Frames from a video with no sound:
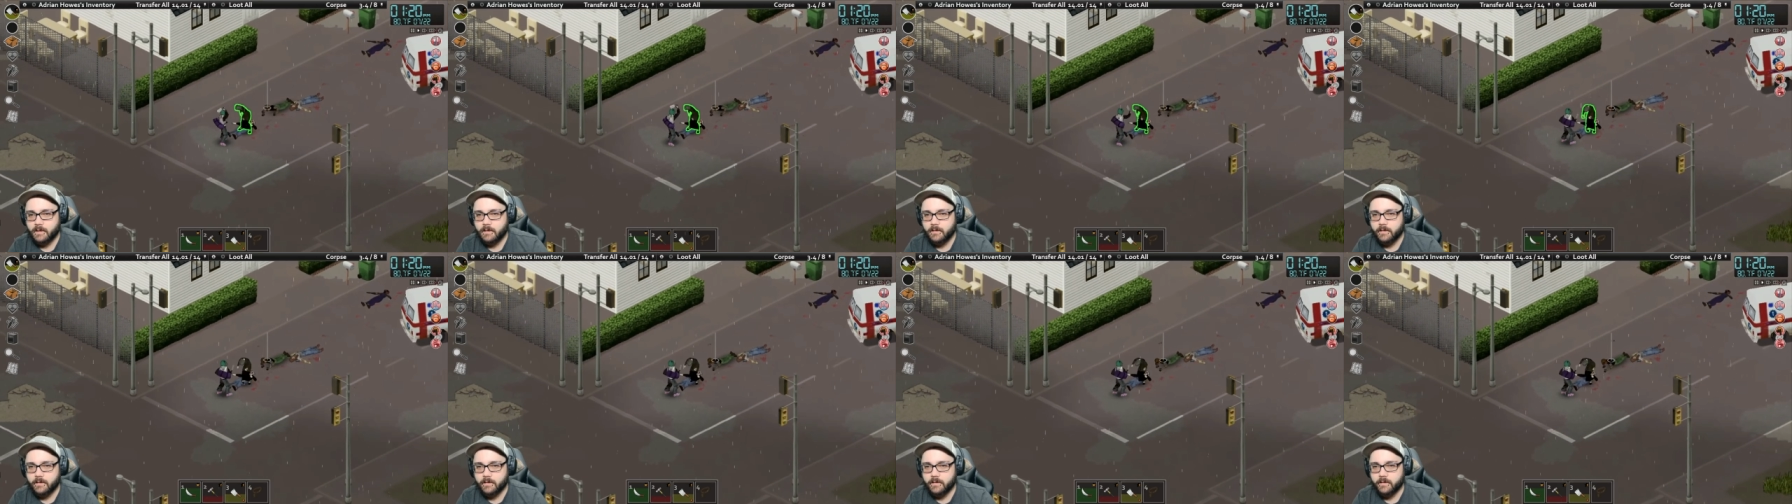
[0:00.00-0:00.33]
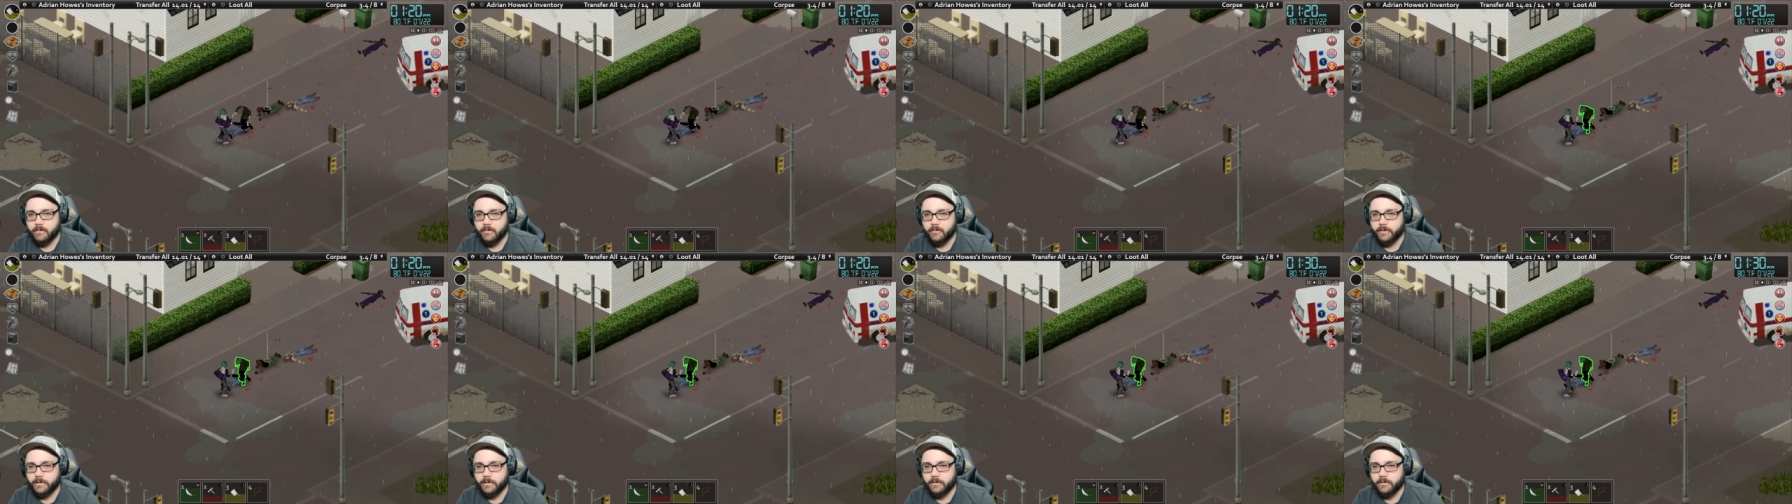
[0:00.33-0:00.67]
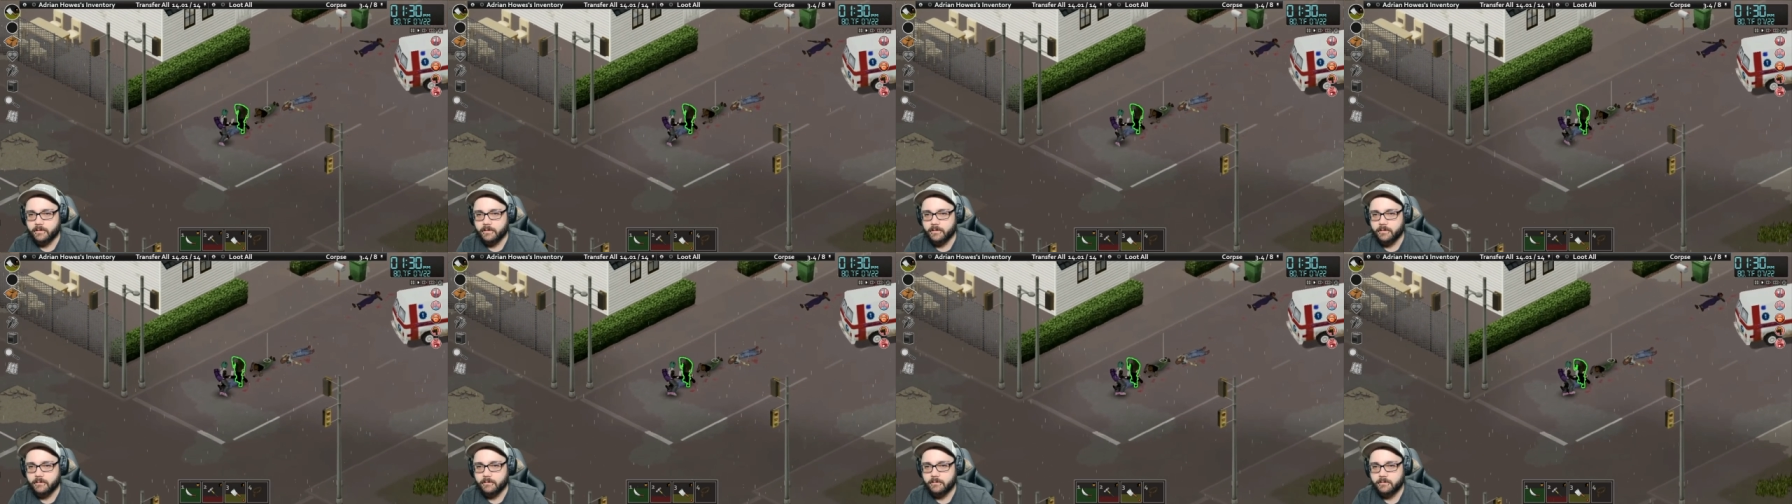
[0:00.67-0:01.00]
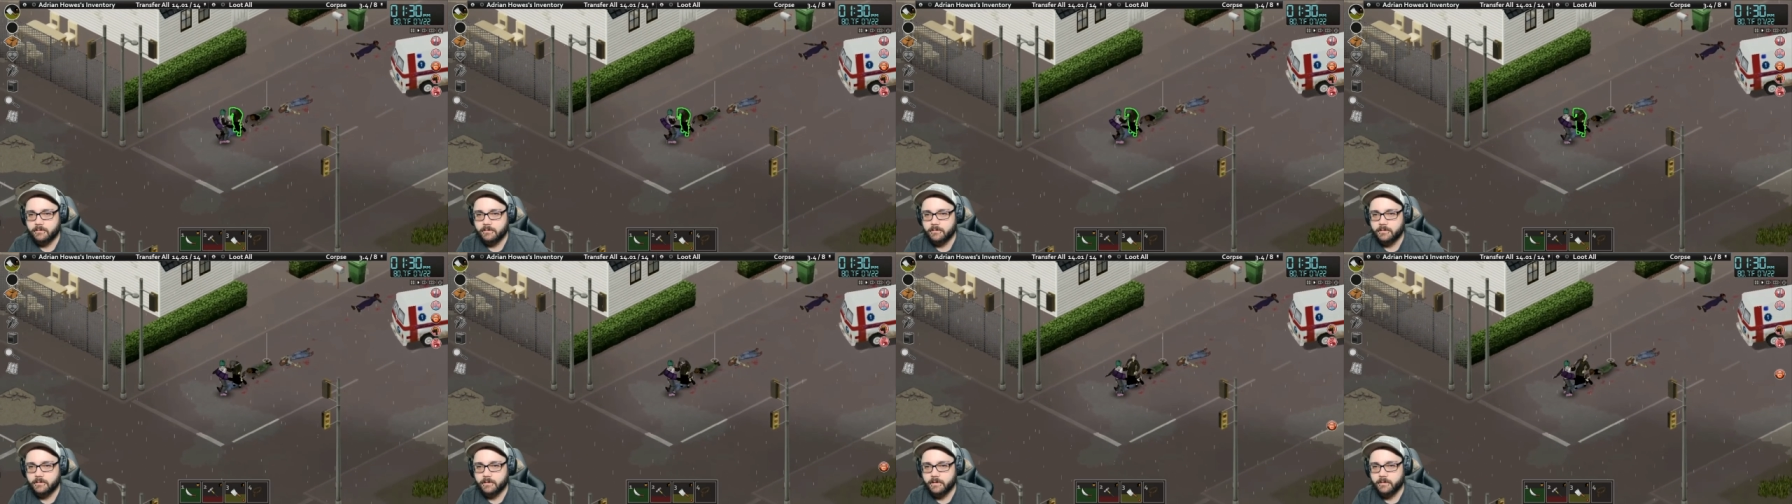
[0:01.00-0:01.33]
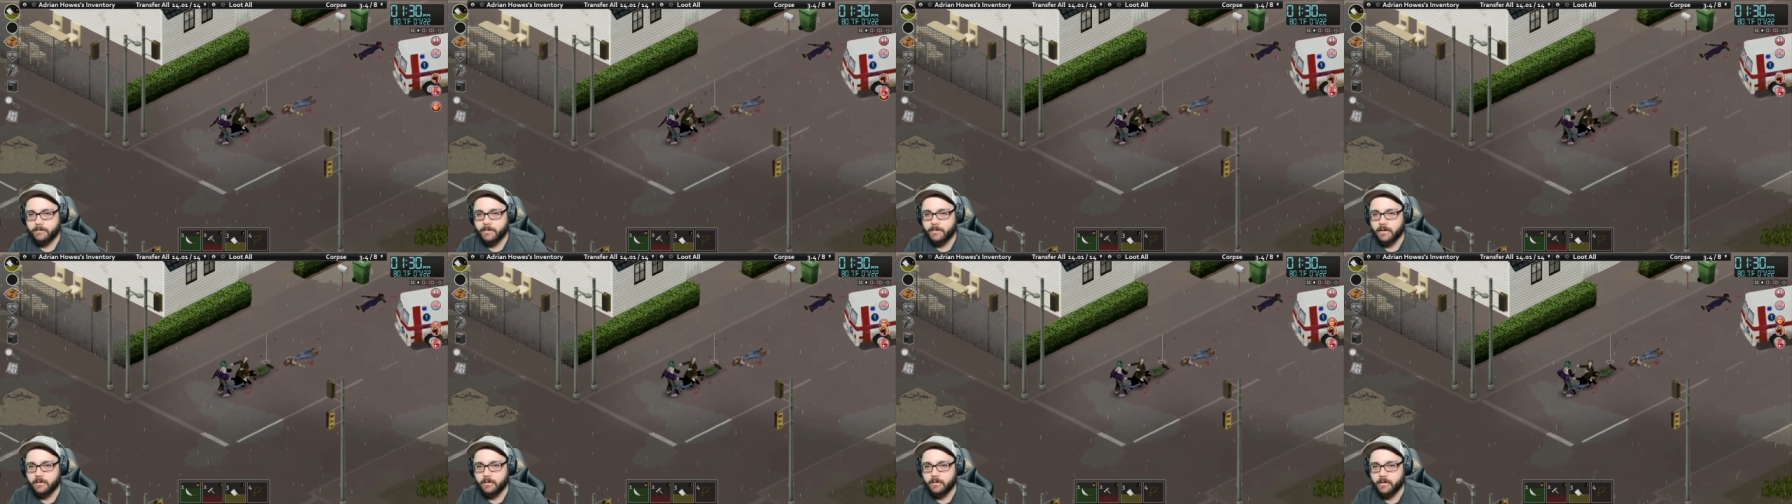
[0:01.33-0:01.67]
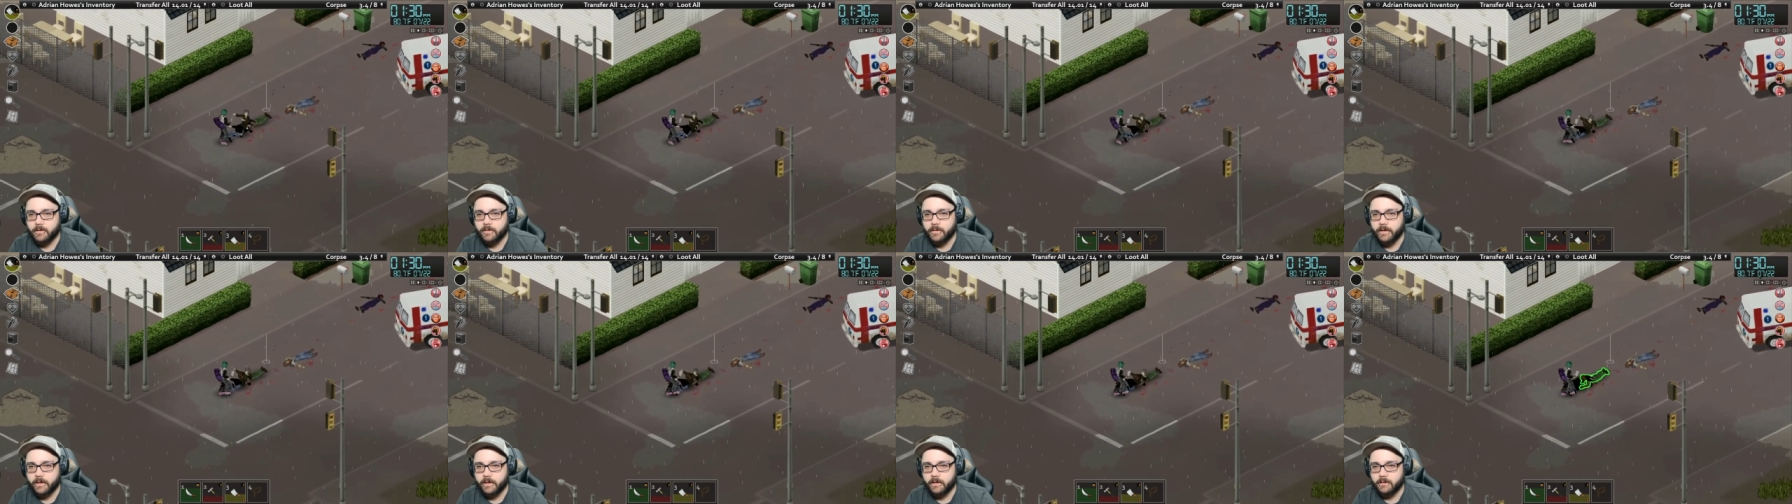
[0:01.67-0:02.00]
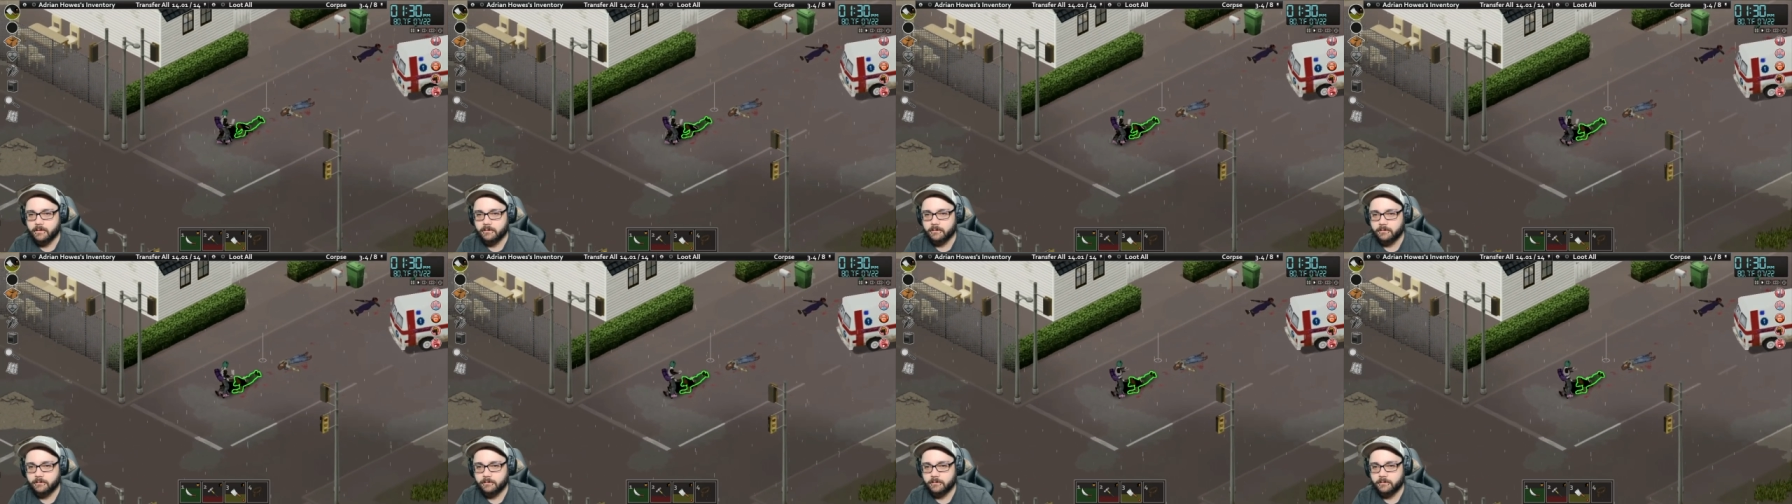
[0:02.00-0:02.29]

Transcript: There we go. Come on, go down.